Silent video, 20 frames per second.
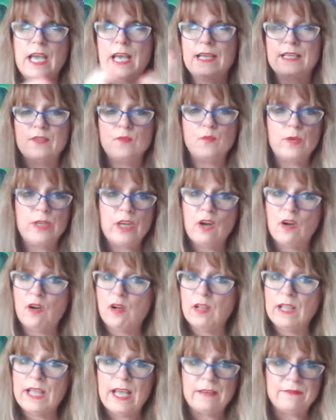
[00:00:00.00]
as we
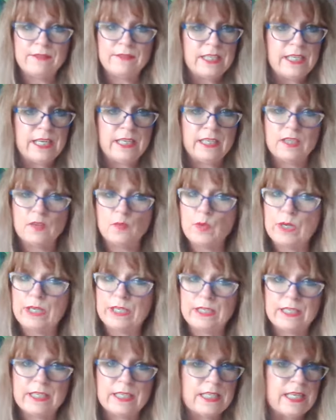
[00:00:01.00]
all have seen and
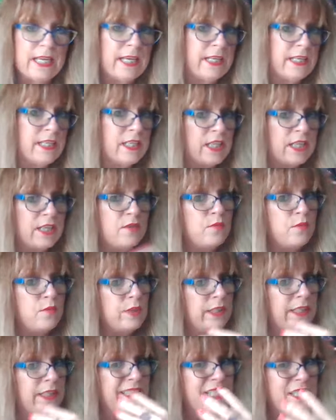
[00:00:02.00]
witnessed and it's going to
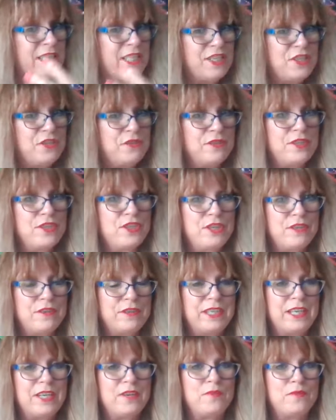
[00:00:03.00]
really continue this
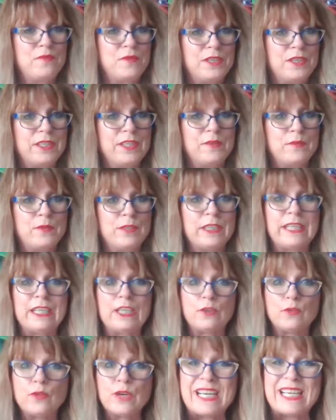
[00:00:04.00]
year to get really
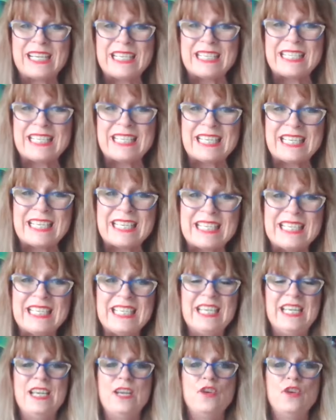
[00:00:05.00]
really crazy